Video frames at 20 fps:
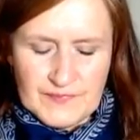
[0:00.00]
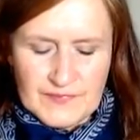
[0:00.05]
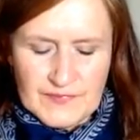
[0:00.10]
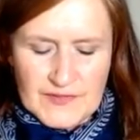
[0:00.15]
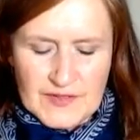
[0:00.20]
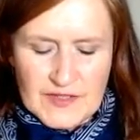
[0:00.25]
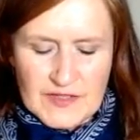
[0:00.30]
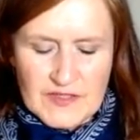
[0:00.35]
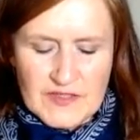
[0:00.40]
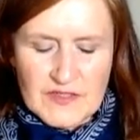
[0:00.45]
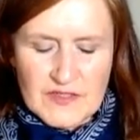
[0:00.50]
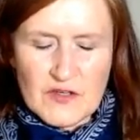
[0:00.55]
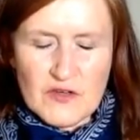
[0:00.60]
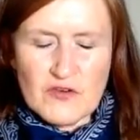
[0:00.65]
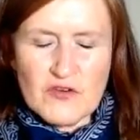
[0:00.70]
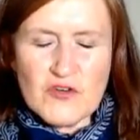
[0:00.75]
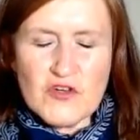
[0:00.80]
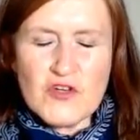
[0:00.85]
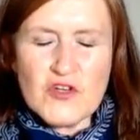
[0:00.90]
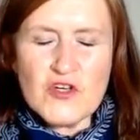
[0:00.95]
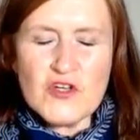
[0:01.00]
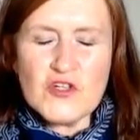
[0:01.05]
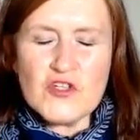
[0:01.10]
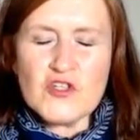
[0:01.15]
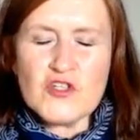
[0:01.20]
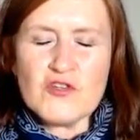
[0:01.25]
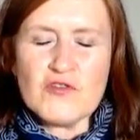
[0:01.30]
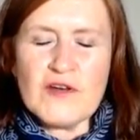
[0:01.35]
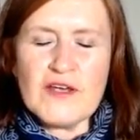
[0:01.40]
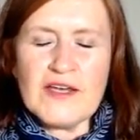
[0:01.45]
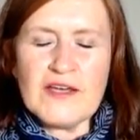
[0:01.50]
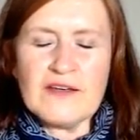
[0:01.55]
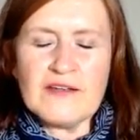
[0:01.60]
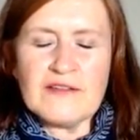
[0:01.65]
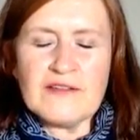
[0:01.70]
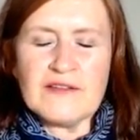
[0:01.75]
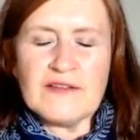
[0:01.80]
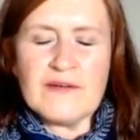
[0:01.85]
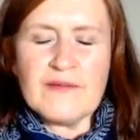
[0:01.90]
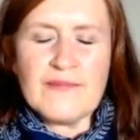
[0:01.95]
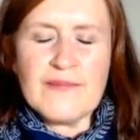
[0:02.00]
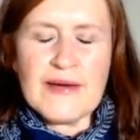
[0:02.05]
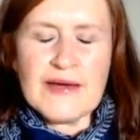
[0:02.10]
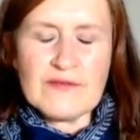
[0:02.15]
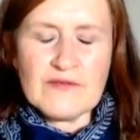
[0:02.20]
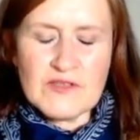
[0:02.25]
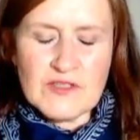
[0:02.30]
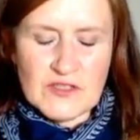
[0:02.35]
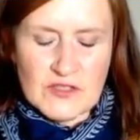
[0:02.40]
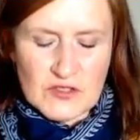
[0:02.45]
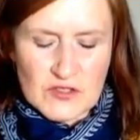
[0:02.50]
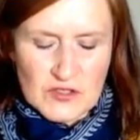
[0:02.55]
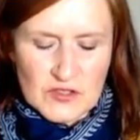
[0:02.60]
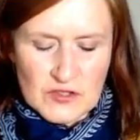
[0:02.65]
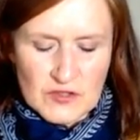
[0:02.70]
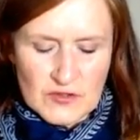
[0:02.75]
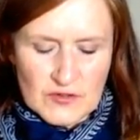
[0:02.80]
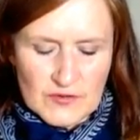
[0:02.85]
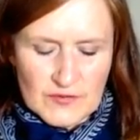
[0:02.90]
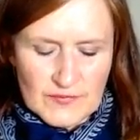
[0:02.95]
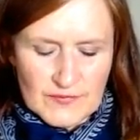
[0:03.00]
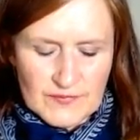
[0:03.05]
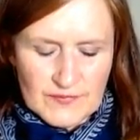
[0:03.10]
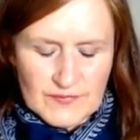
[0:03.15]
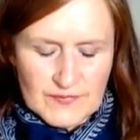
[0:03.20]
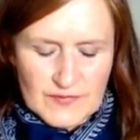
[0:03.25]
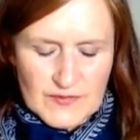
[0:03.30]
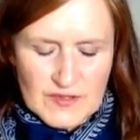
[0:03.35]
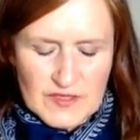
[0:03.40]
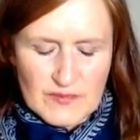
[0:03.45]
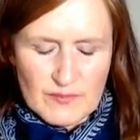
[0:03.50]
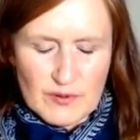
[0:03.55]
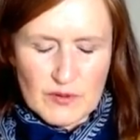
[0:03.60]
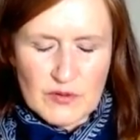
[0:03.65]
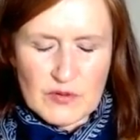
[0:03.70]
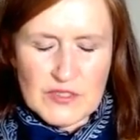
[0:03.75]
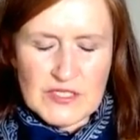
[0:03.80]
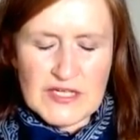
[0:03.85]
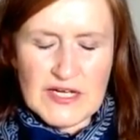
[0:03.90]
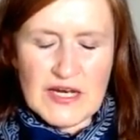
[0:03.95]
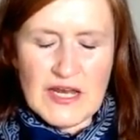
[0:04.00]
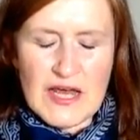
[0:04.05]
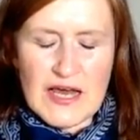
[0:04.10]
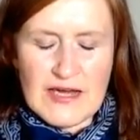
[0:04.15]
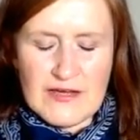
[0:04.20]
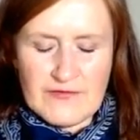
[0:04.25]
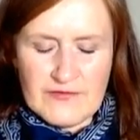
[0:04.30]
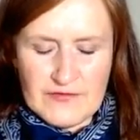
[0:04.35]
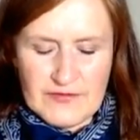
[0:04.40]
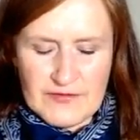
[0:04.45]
So you're nurturing the mountain too, supporting life.